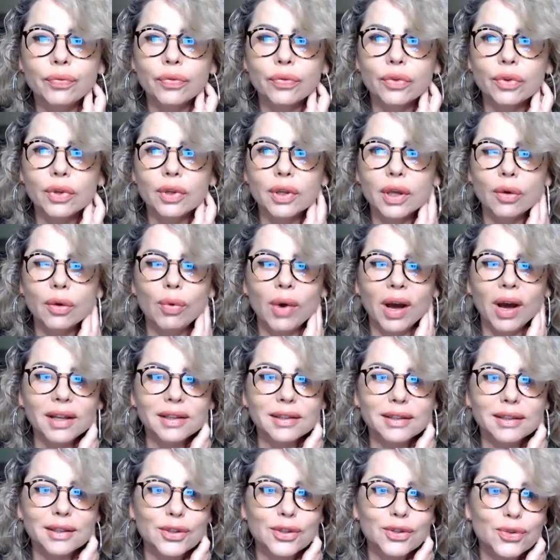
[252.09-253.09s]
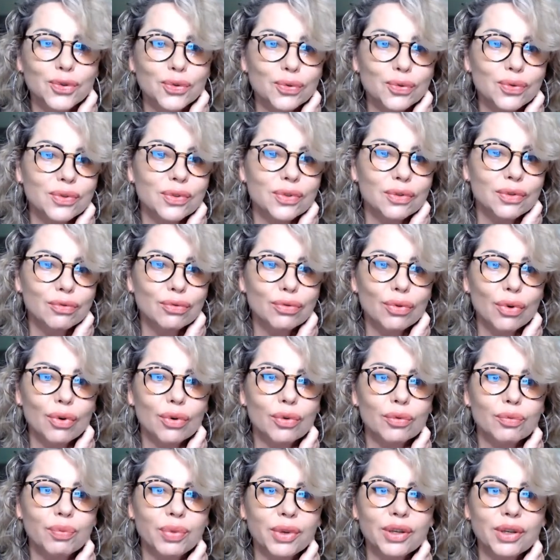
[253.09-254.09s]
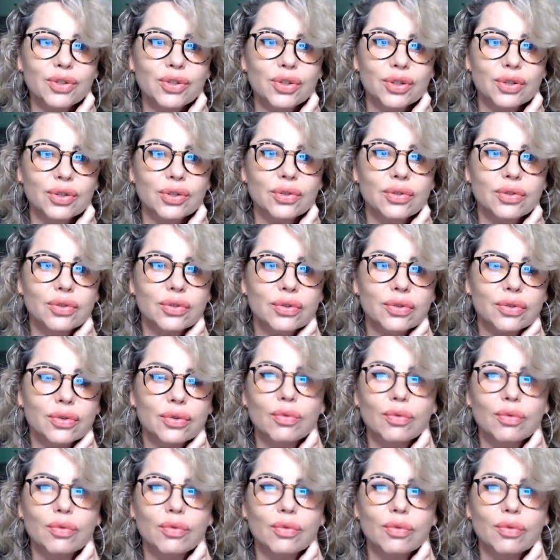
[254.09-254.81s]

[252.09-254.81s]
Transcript: Okay, why they choosing wrong pictures?